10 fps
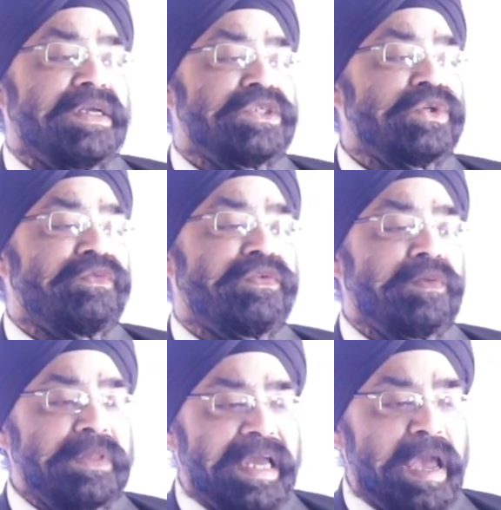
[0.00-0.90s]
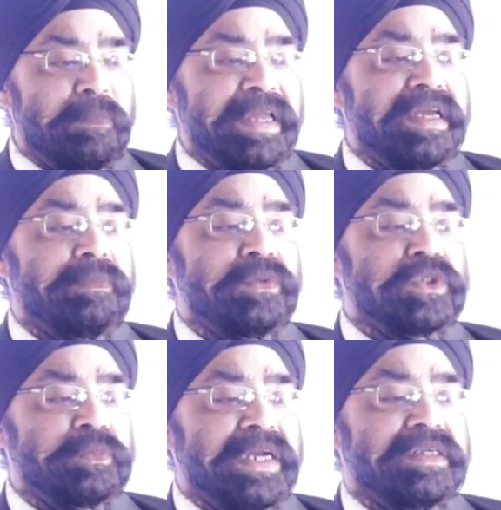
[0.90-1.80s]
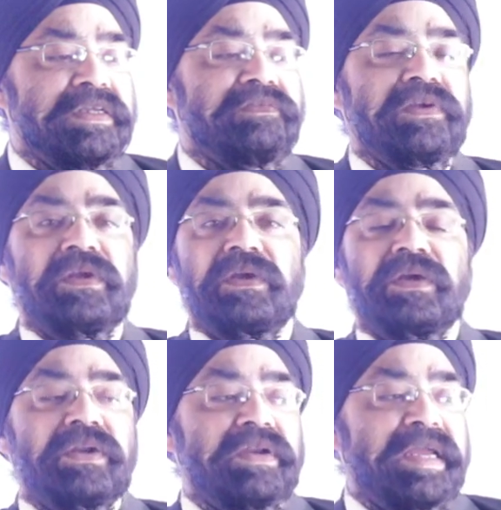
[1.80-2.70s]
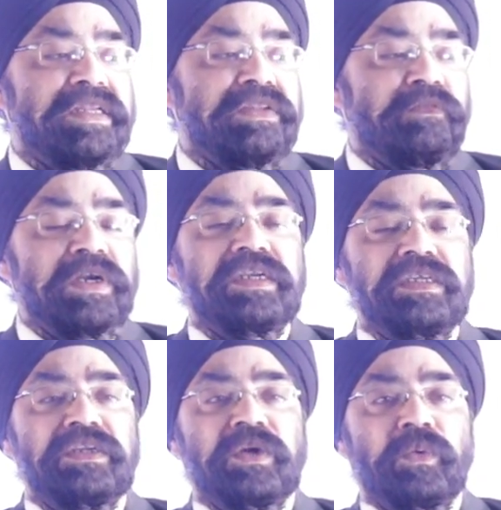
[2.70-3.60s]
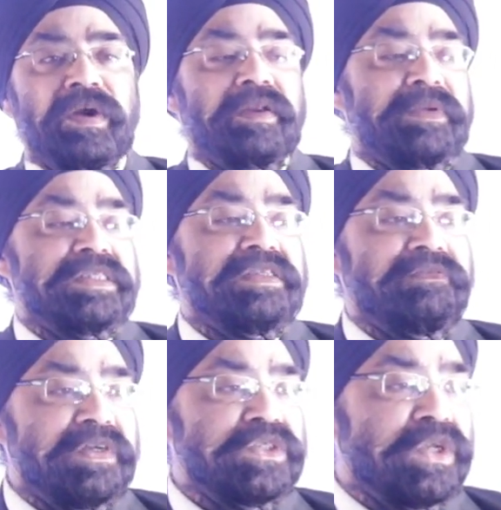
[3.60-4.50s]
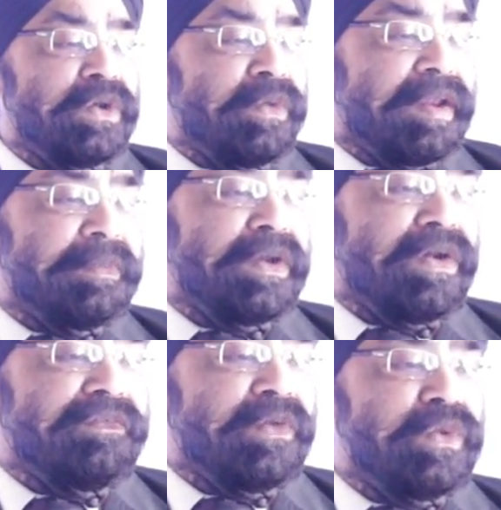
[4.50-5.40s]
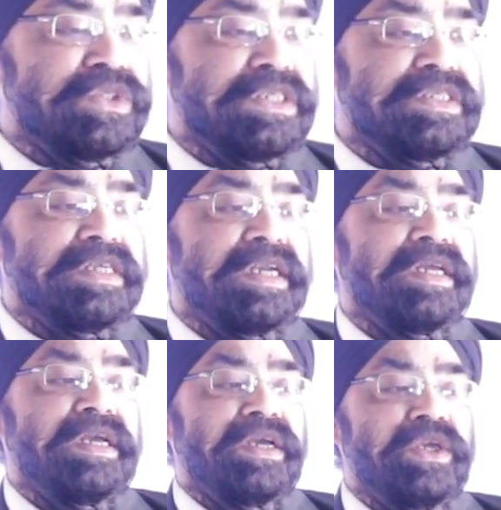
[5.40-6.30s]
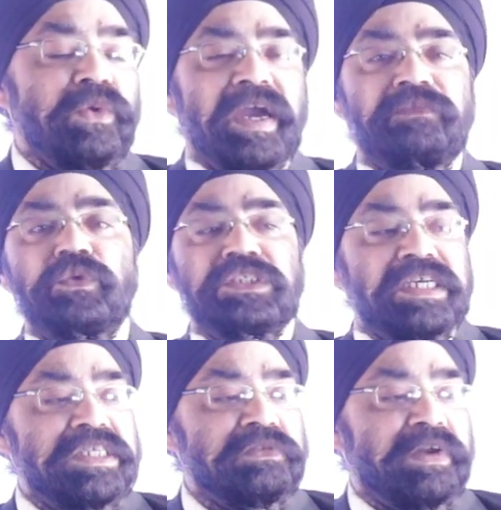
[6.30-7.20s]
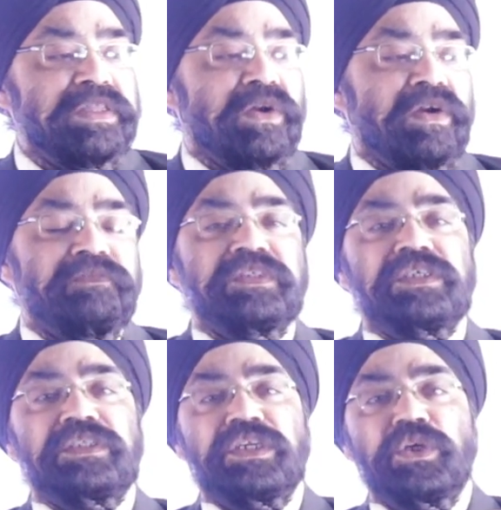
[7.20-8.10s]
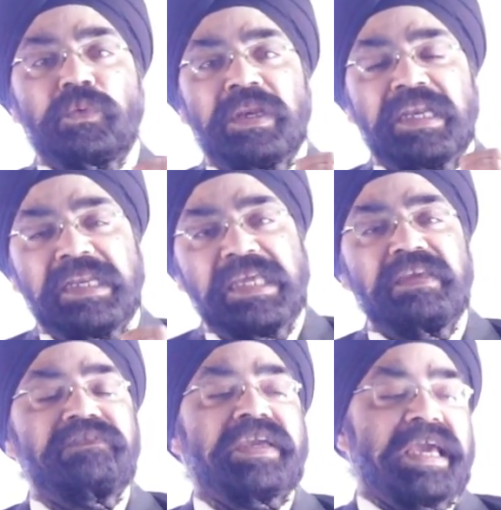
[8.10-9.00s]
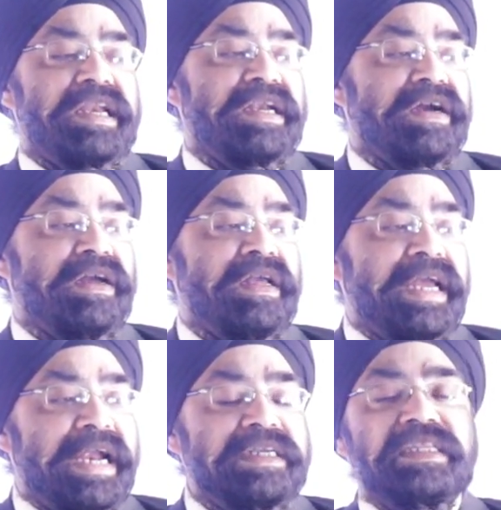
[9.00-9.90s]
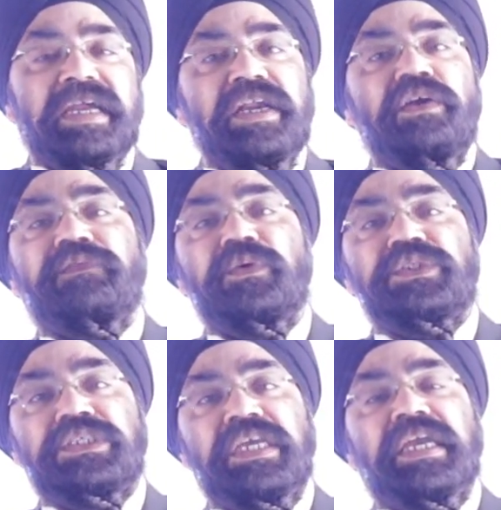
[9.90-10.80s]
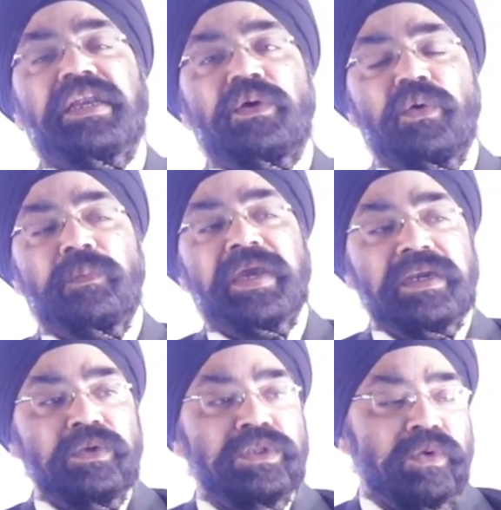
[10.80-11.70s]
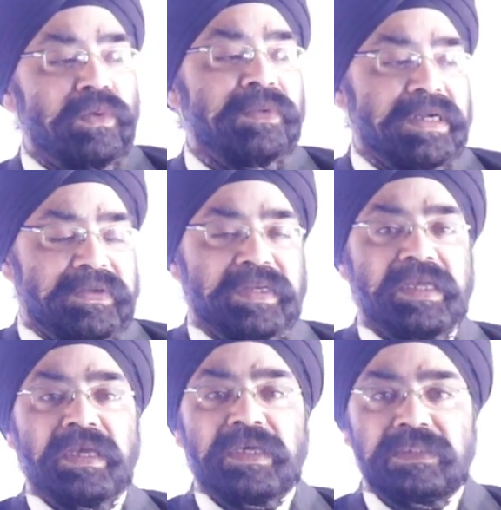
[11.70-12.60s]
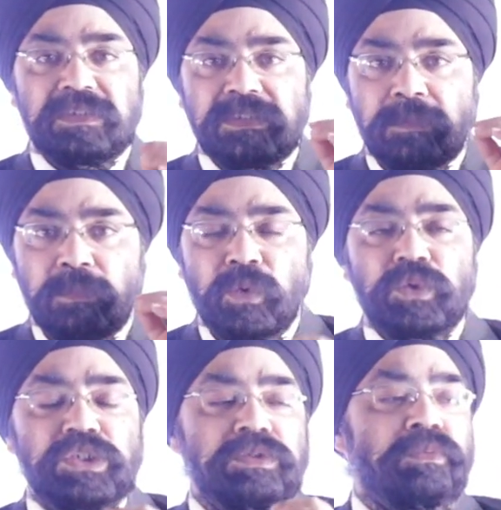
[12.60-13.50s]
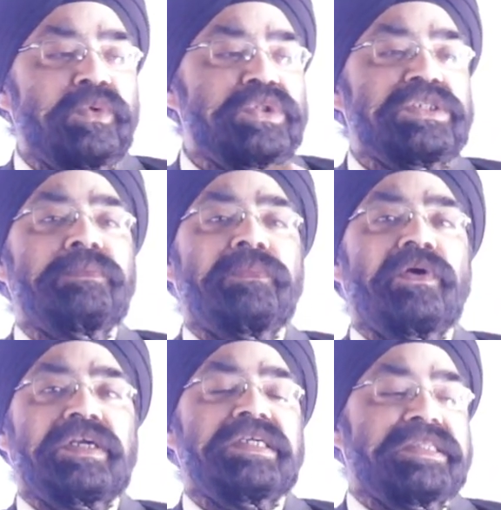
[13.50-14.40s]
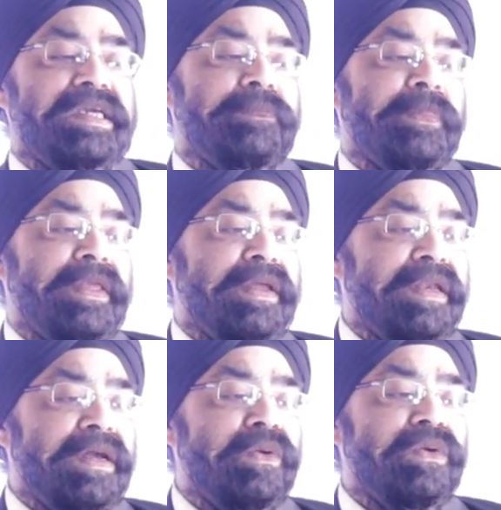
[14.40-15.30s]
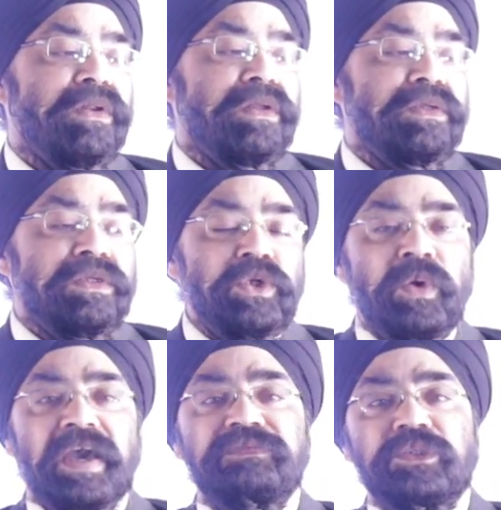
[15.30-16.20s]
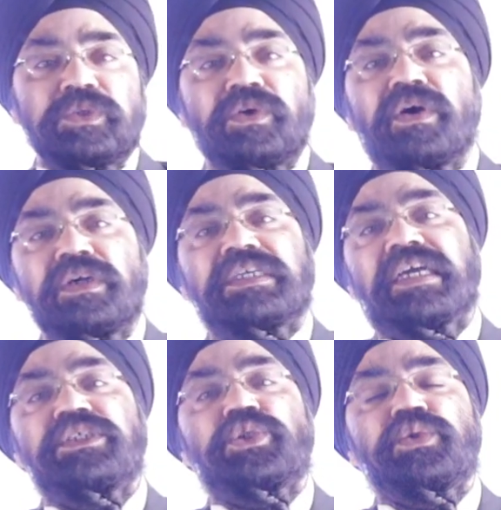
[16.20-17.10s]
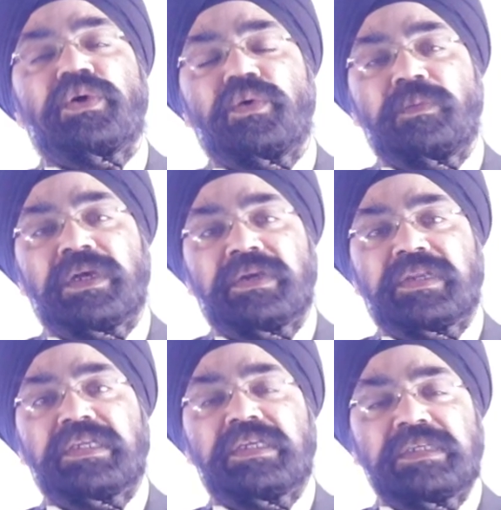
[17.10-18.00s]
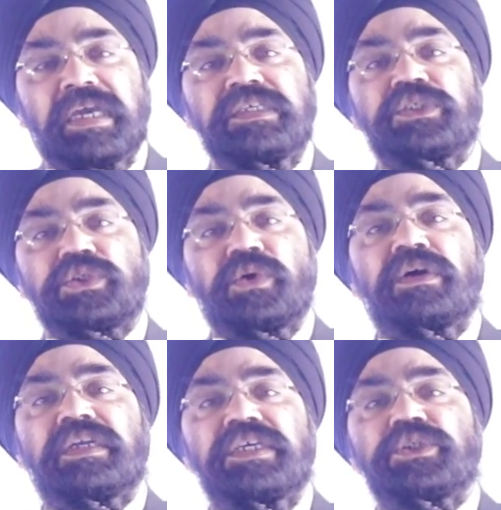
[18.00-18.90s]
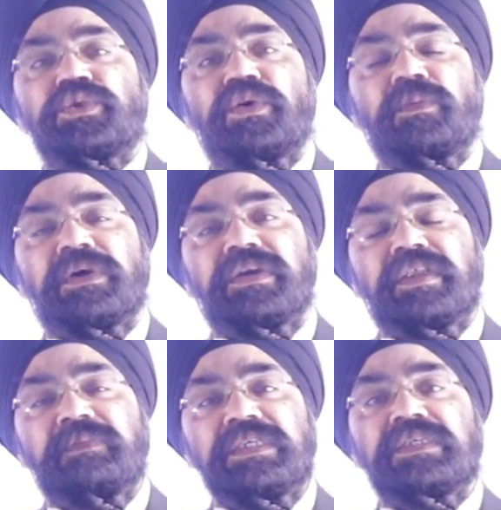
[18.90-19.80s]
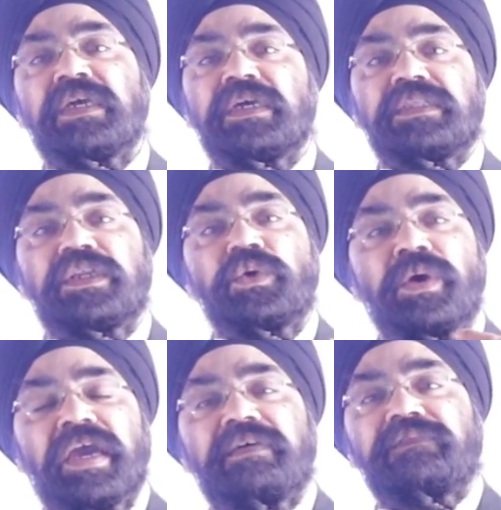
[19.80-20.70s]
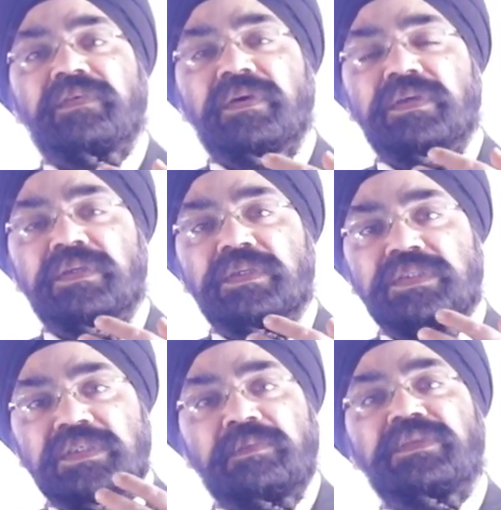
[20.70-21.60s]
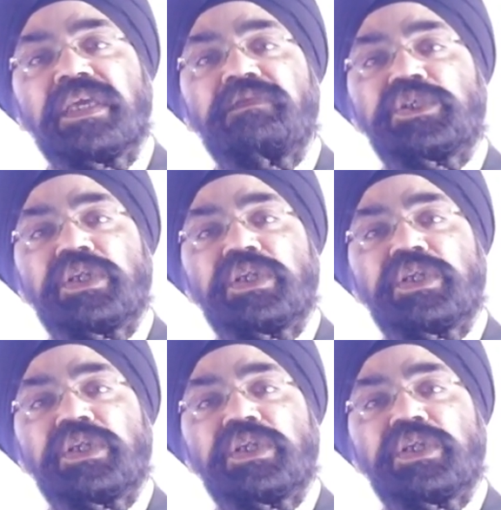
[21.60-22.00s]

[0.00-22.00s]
So from the applicant perspective, right, what are the requirements? The first requirement, of course, is that you have to satisfy the officer that you will leave Canada at the end of your stay and go back to the home country. This is the most important thing. Now, you have strong ties to the home country. Strong ties to the home country means that you have something which